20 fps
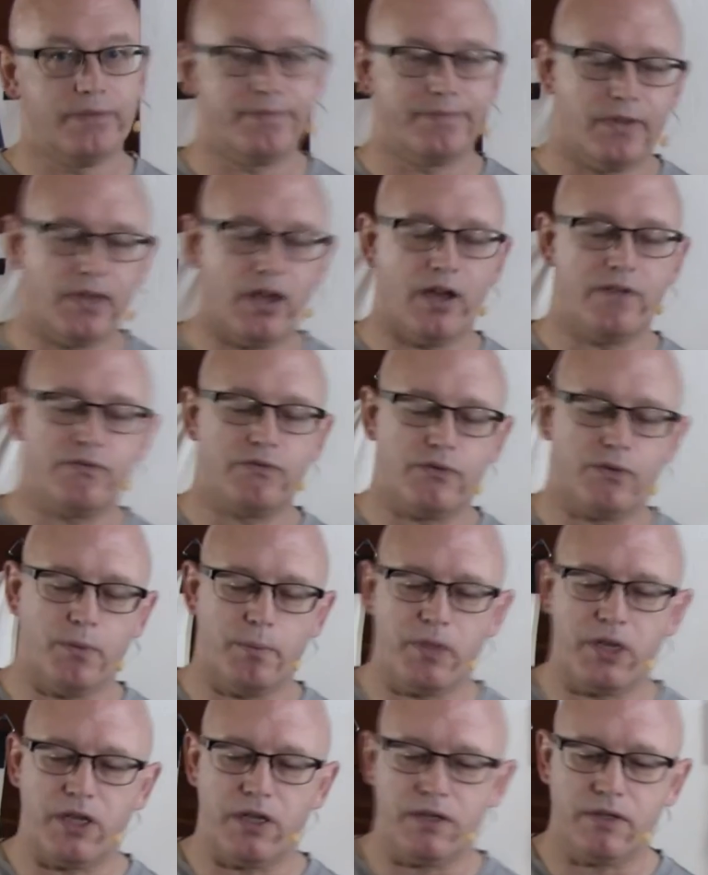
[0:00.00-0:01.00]
Not for
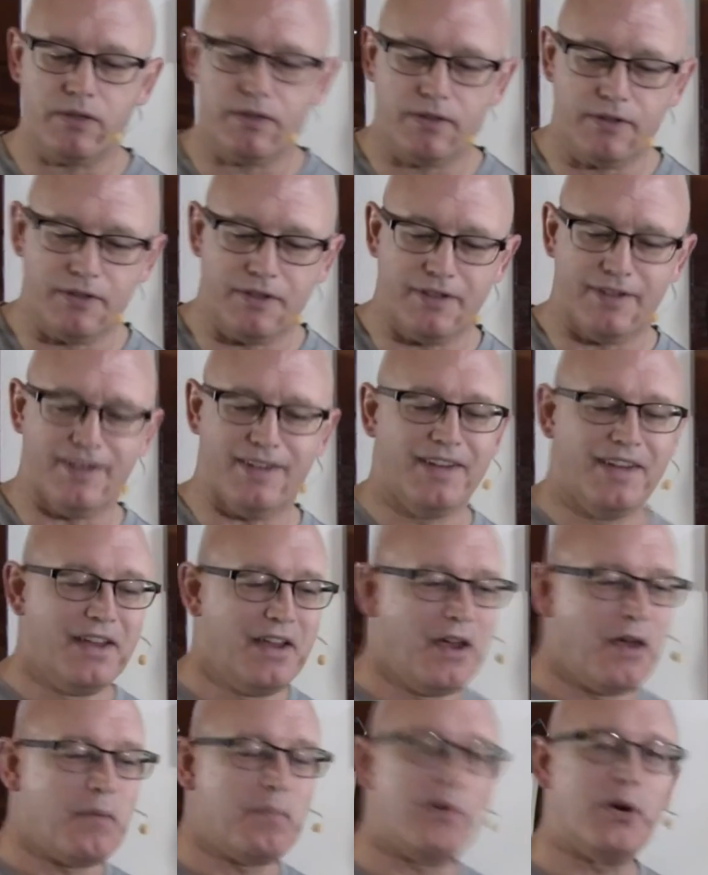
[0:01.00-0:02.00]
me,
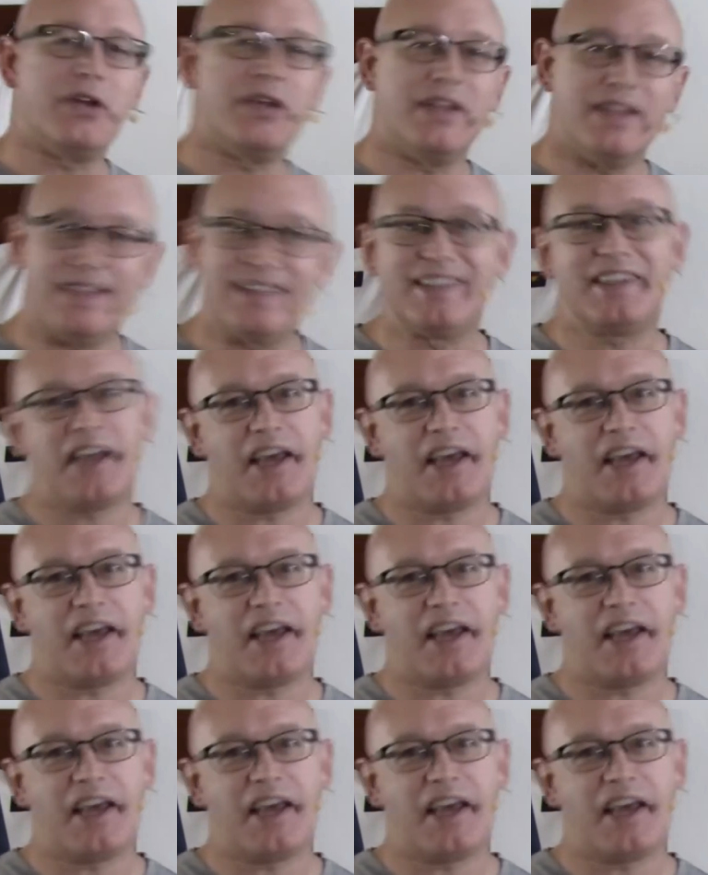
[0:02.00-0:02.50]
but